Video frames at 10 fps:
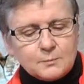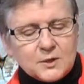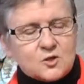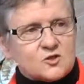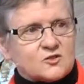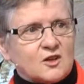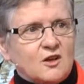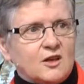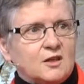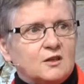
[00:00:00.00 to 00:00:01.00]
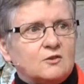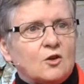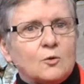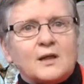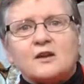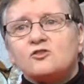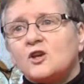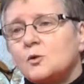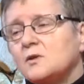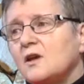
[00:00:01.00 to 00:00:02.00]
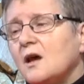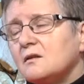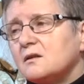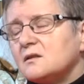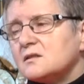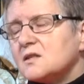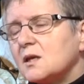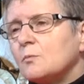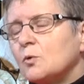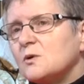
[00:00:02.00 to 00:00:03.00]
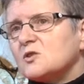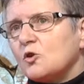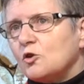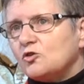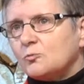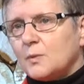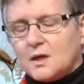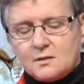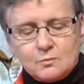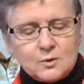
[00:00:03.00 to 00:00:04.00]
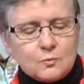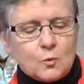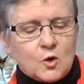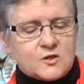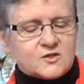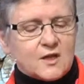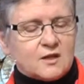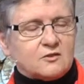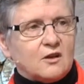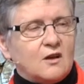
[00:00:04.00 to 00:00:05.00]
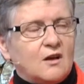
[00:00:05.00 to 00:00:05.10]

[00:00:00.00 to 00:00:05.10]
Because I know without a shadow of doubt that it is Him who has urged me with the words that